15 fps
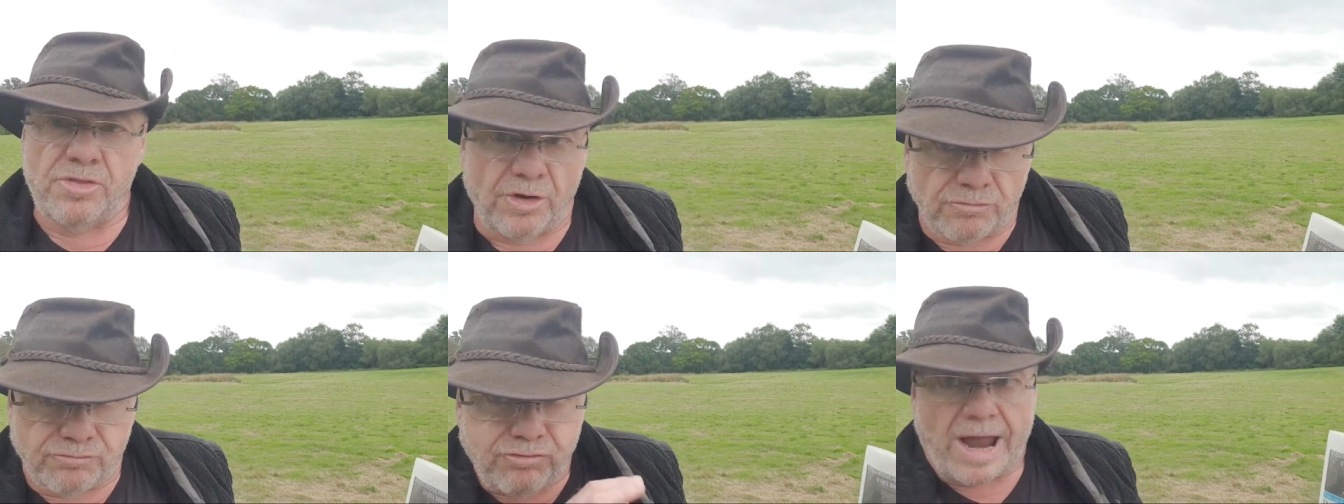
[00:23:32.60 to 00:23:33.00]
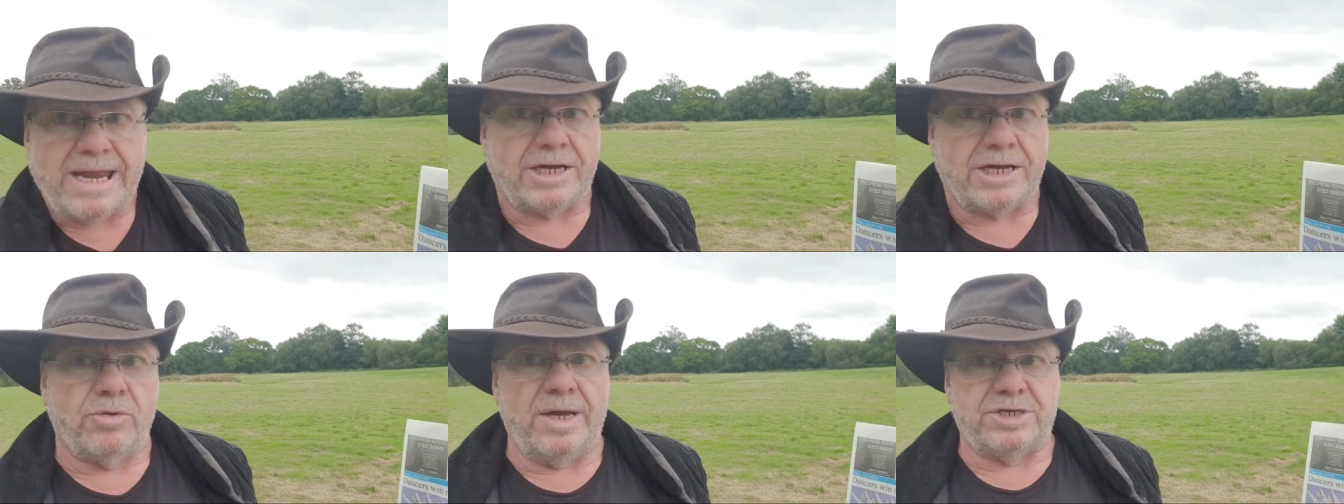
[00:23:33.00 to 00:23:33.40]
the
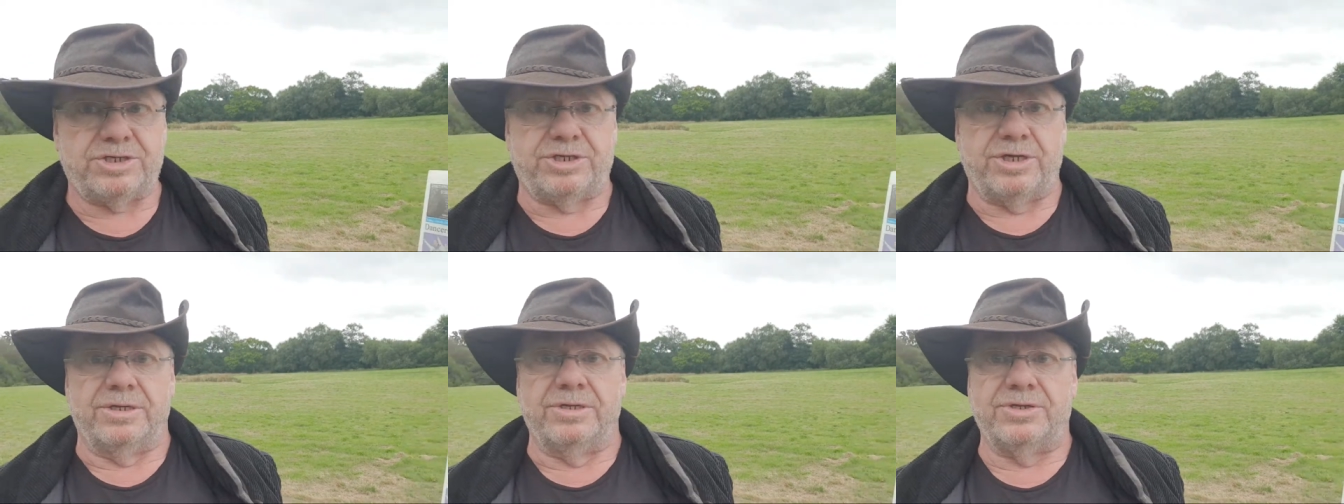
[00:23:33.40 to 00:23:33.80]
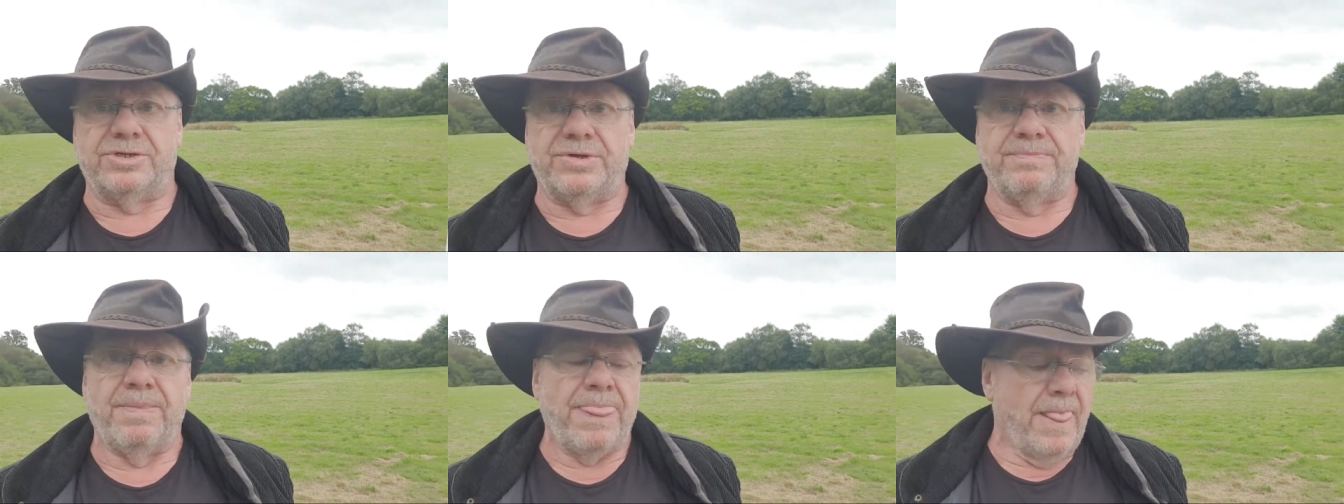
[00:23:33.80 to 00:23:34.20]
right
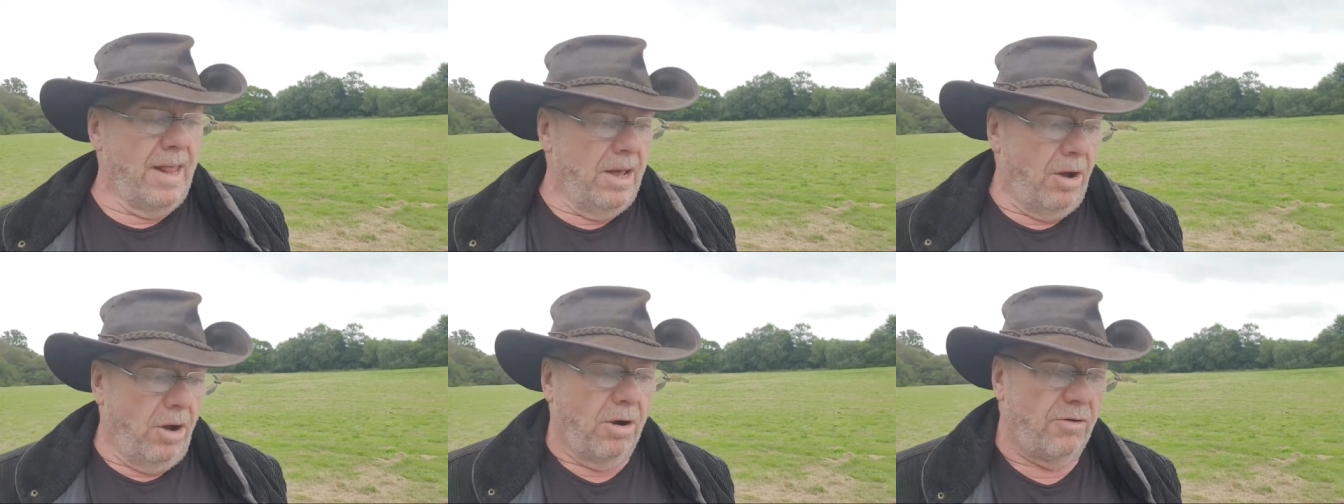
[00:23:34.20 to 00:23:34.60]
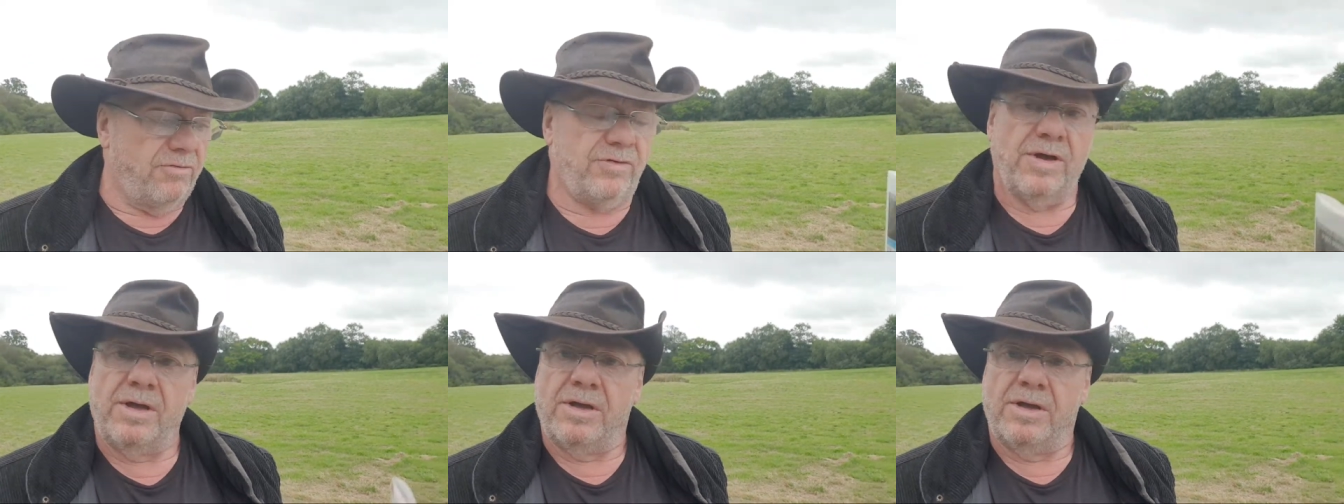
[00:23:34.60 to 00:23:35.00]
questions
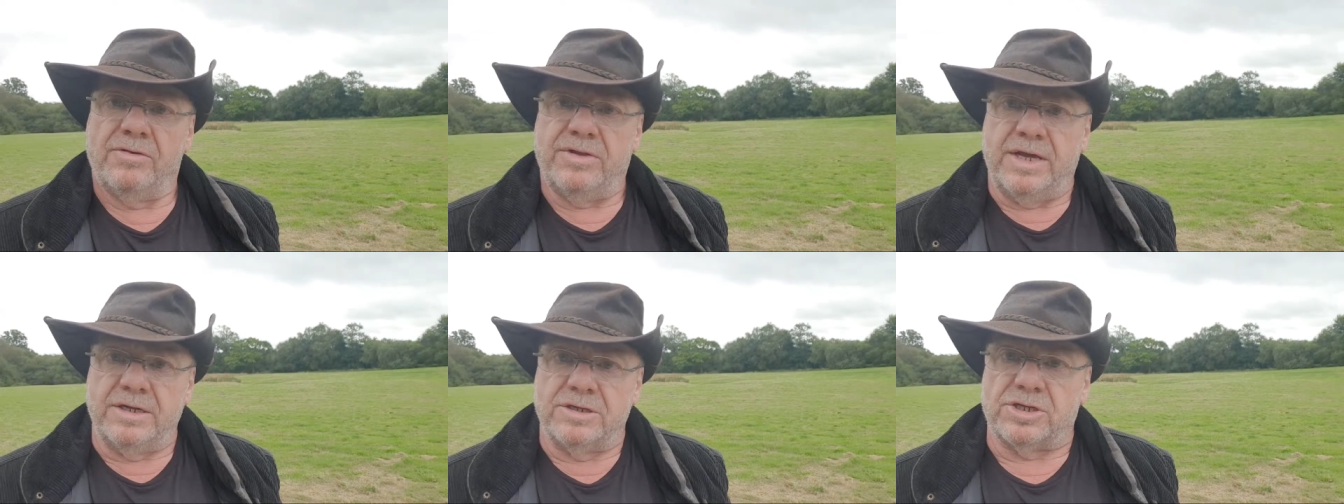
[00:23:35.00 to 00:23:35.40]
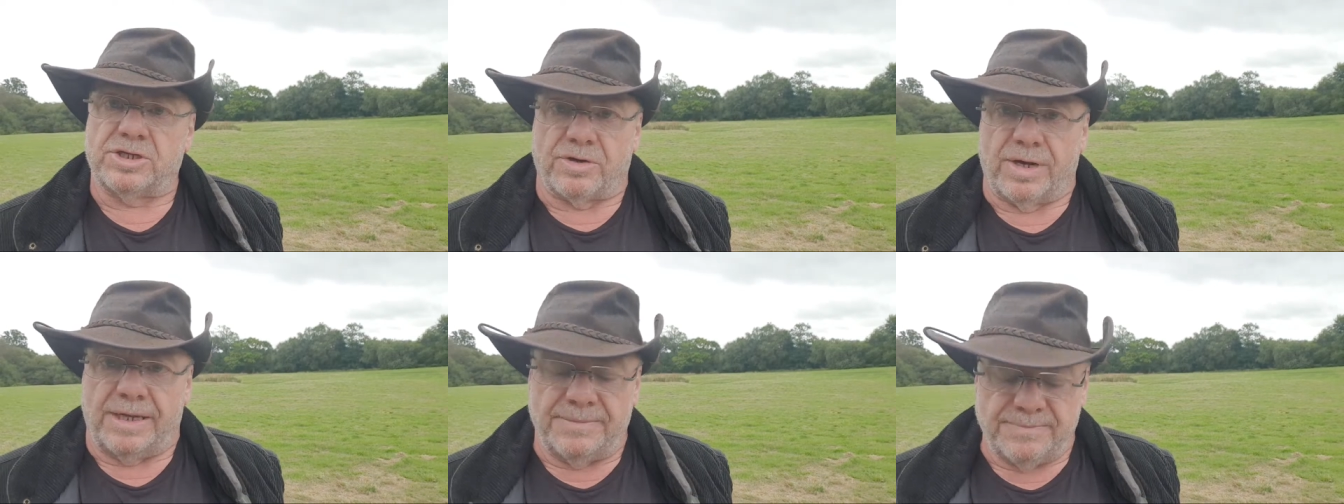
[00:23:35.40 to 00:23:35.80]
of the industry.